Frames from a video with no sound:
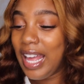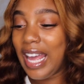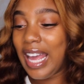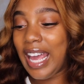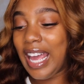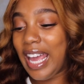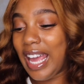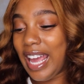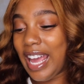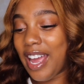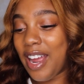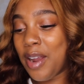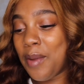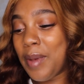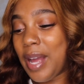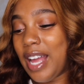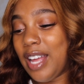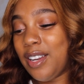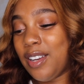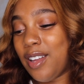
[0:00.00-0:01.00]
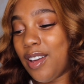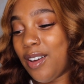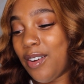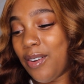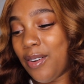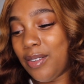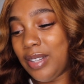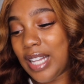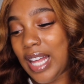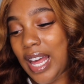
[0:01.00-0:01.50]
And everybody
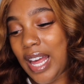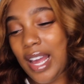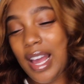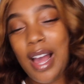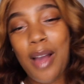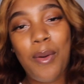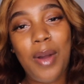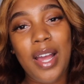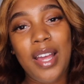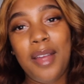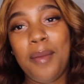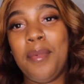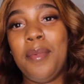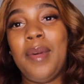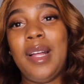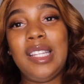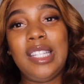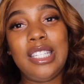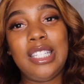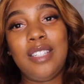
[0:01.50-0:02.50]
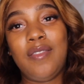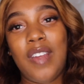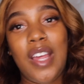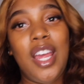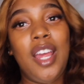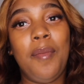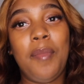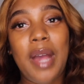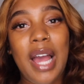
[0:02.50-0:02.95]
know like how I am about this vape.